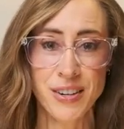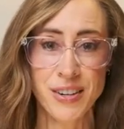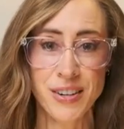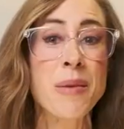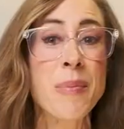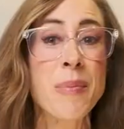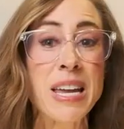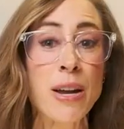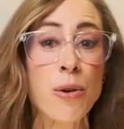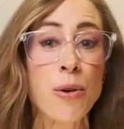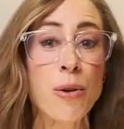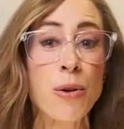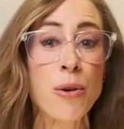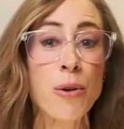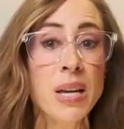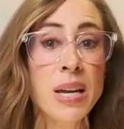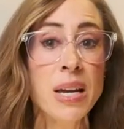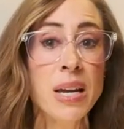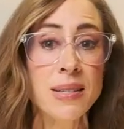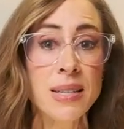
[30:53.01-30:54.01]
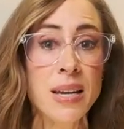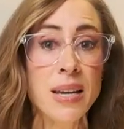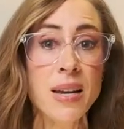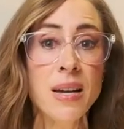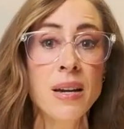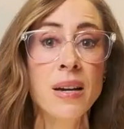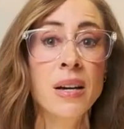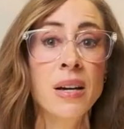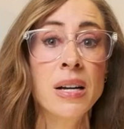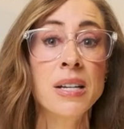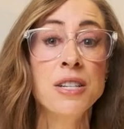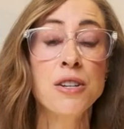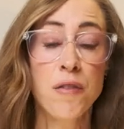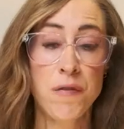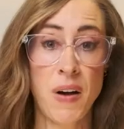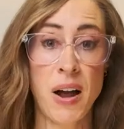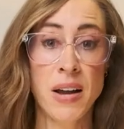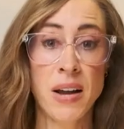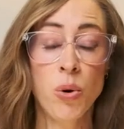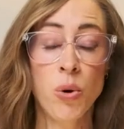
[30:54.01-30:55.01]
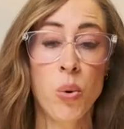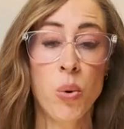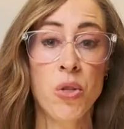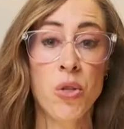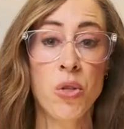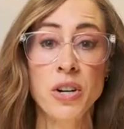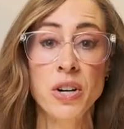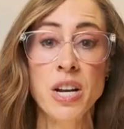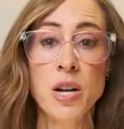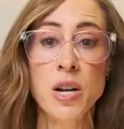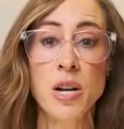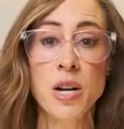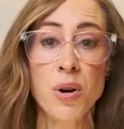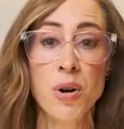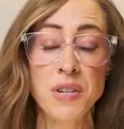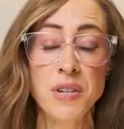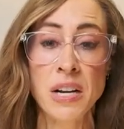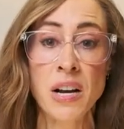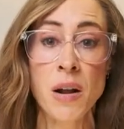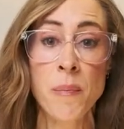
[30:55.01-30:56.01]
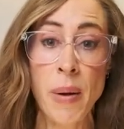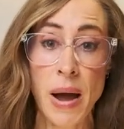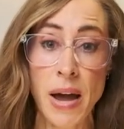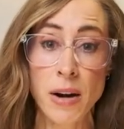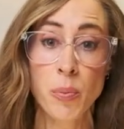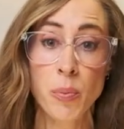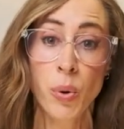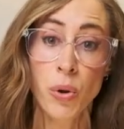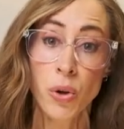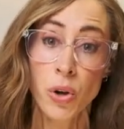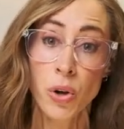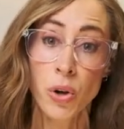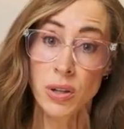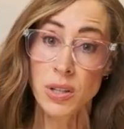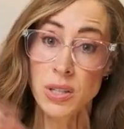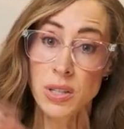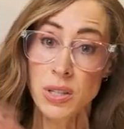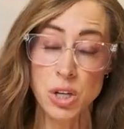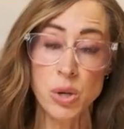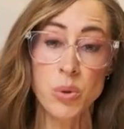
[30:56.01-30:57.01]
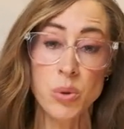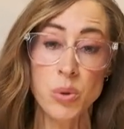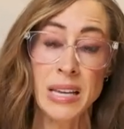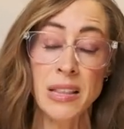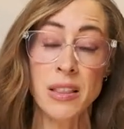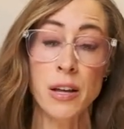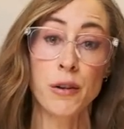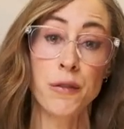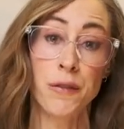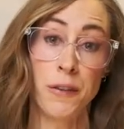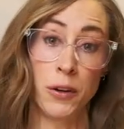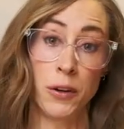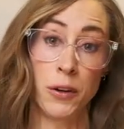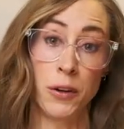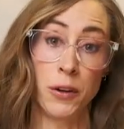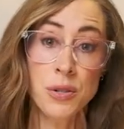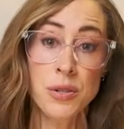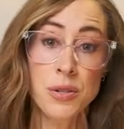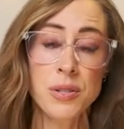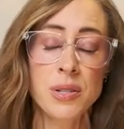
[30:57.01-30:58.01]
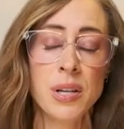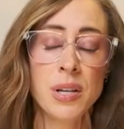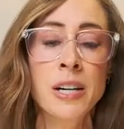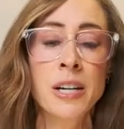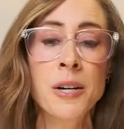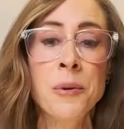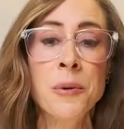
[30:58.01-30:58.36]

And they make it really easy to find Whole30 approved and compatible goods using their filters.